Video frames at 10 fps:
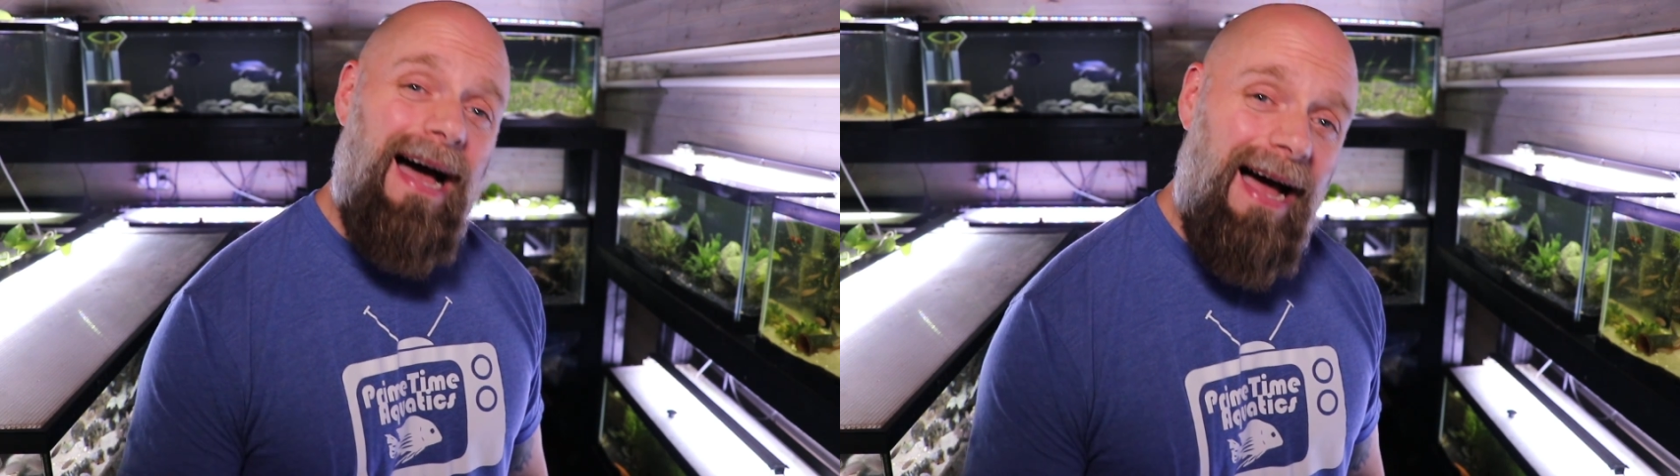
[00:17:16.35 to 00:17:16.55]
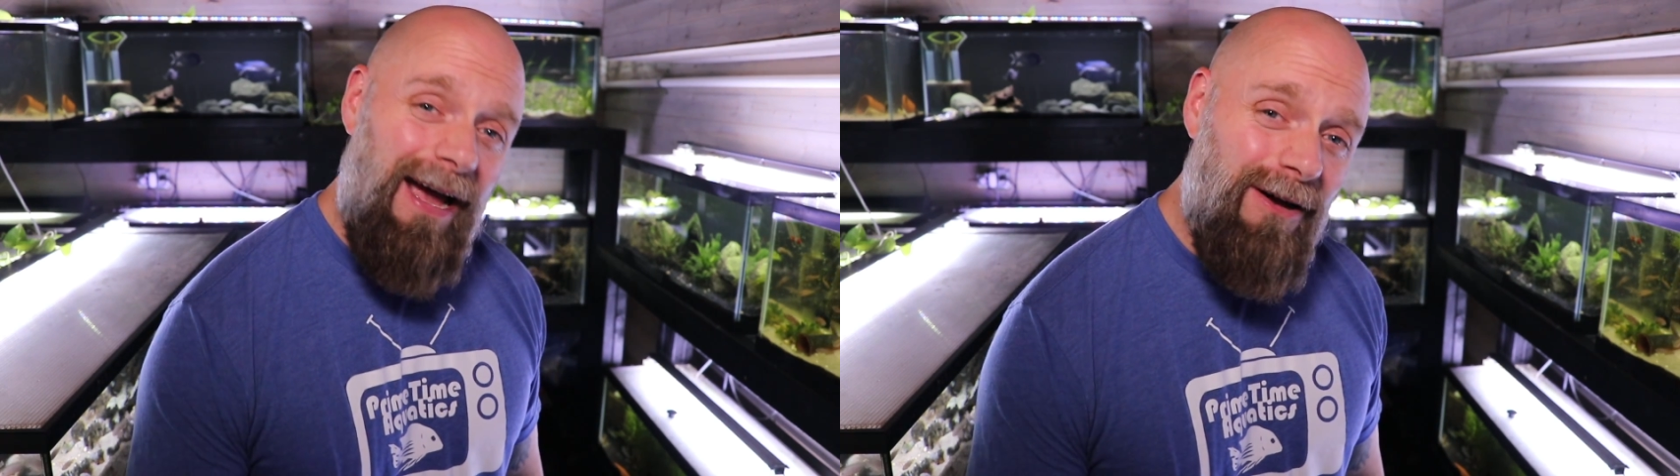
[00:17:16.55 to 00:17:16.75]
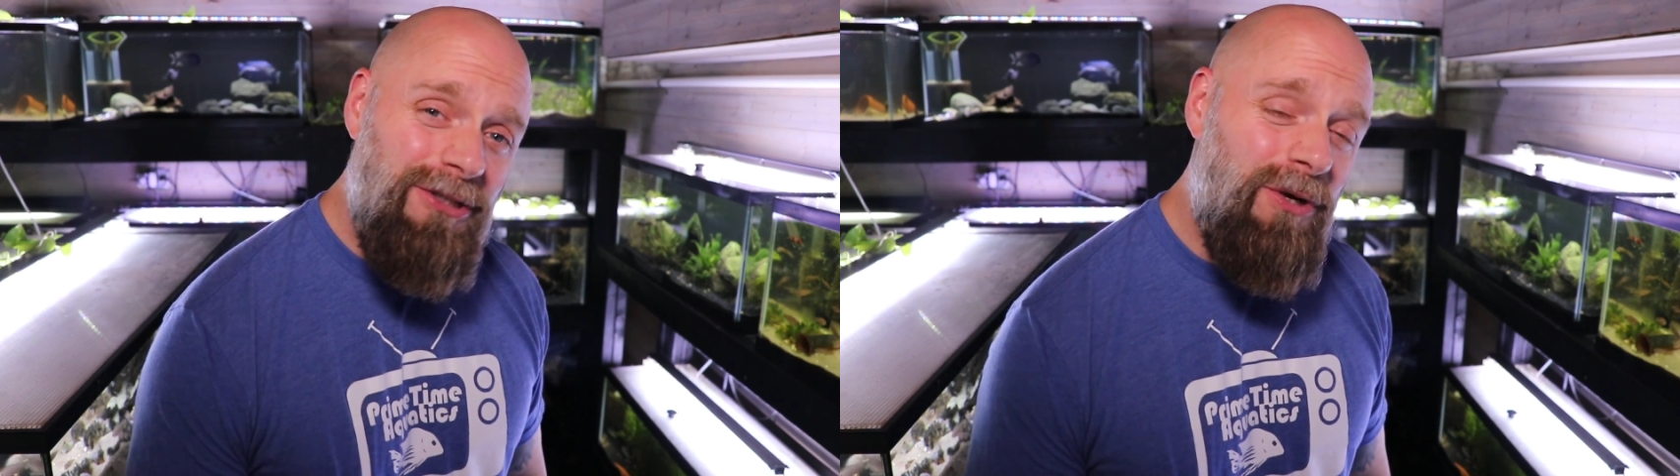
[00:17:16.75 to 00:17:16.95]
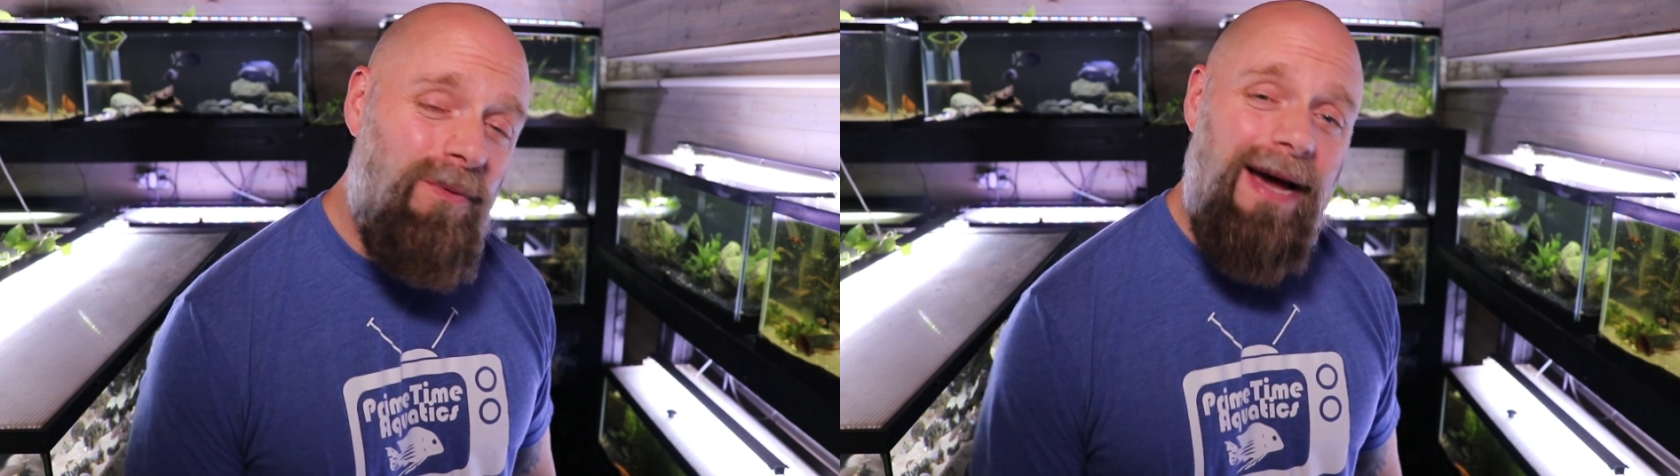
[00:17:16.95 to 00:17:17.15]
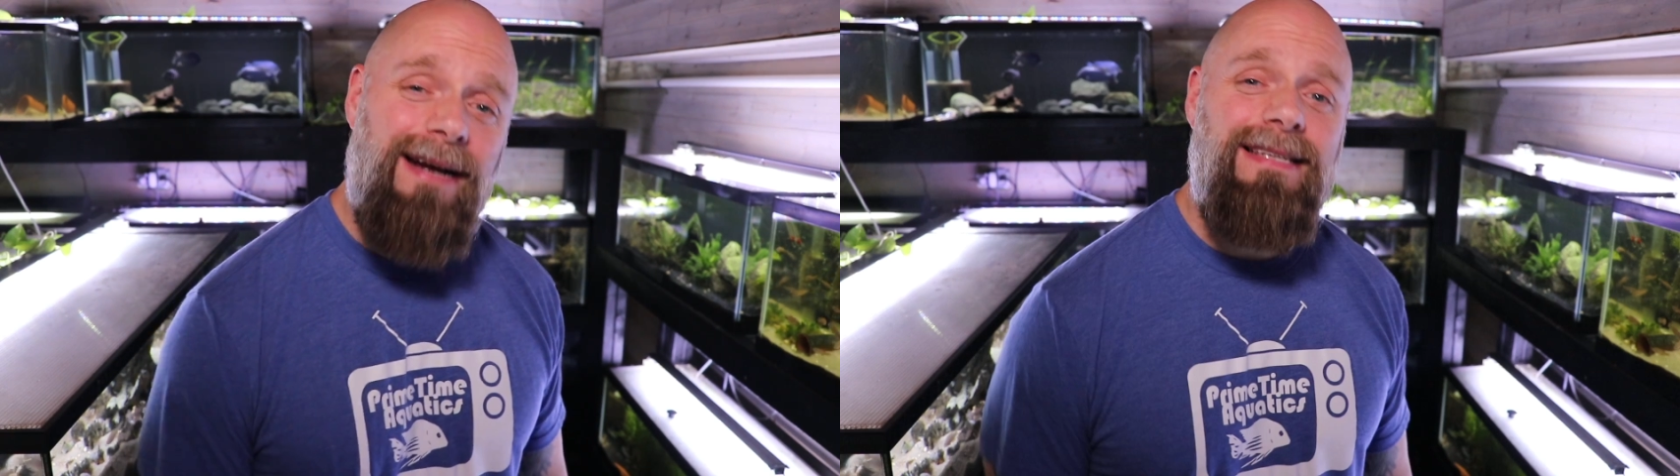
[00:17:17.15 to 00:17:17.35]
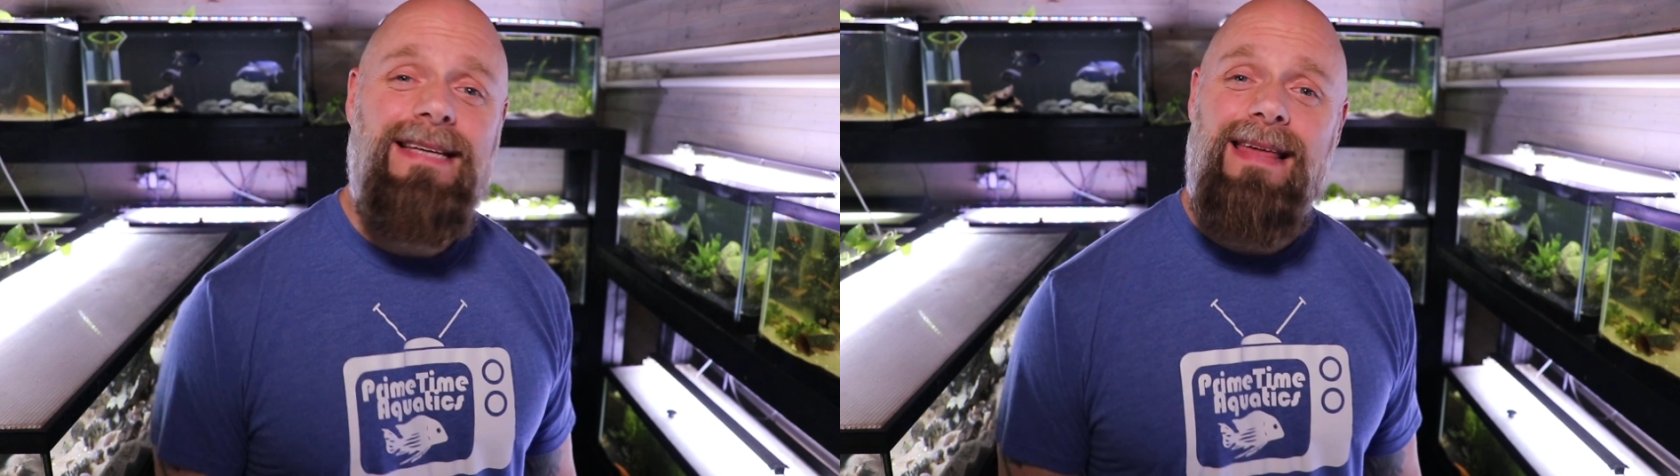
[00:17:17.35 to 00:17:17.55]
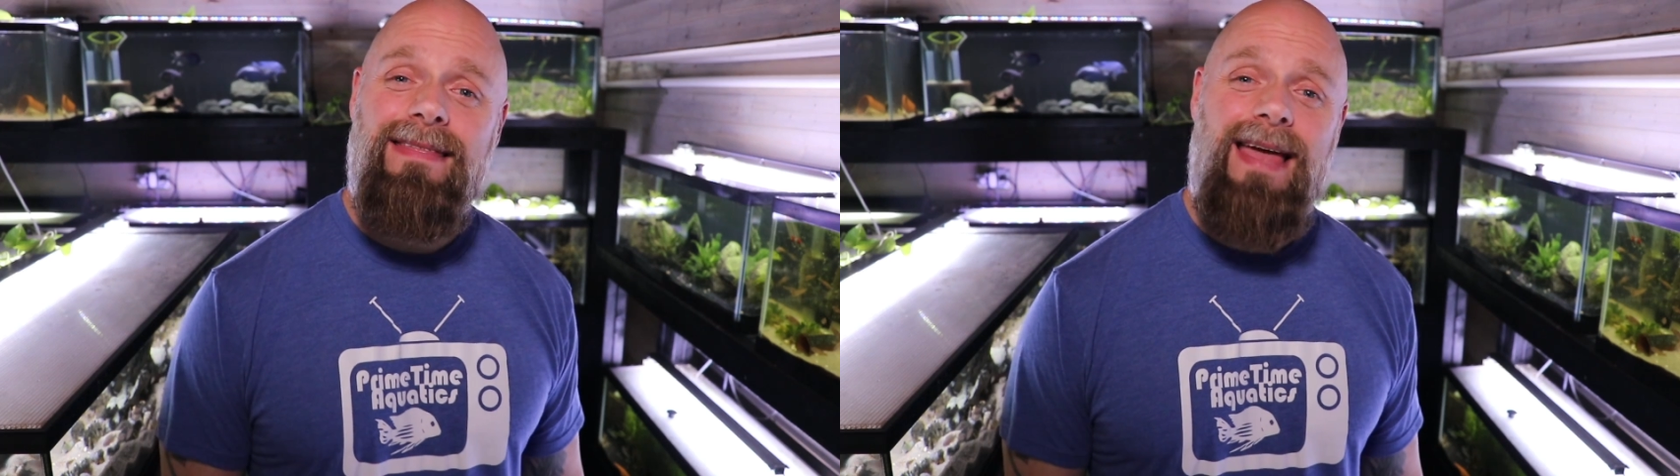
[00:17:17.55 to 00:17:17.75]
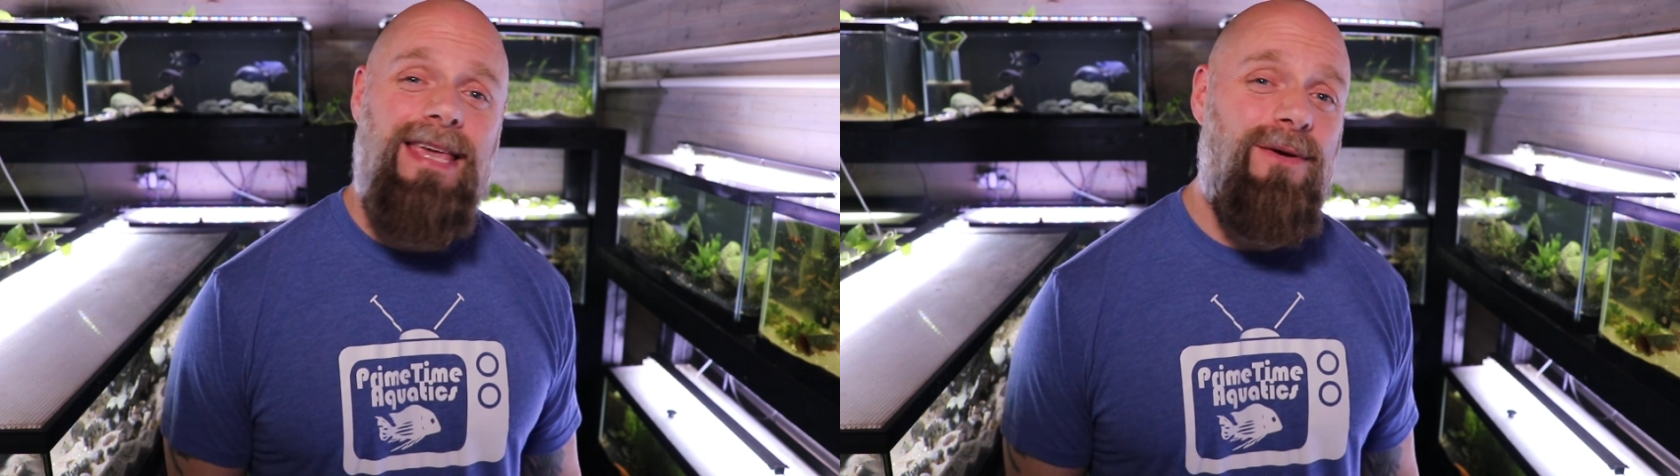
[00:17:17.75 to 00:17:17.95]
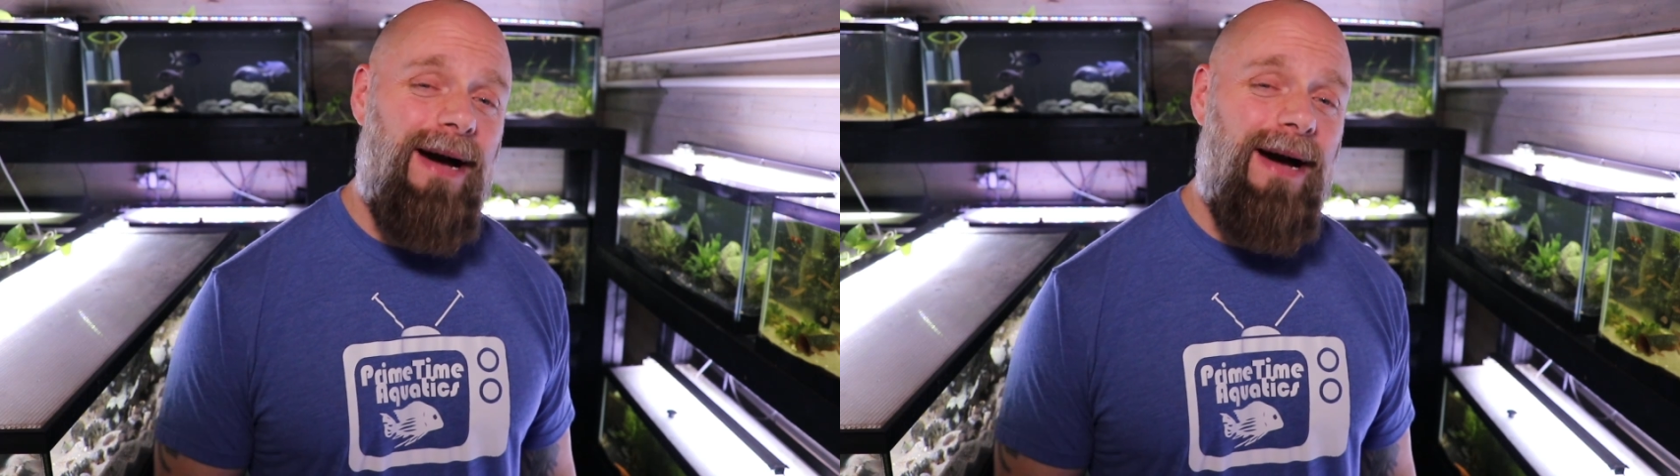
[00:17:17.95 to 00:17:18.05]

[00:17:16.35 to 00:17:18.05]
I also wanted to say thank you.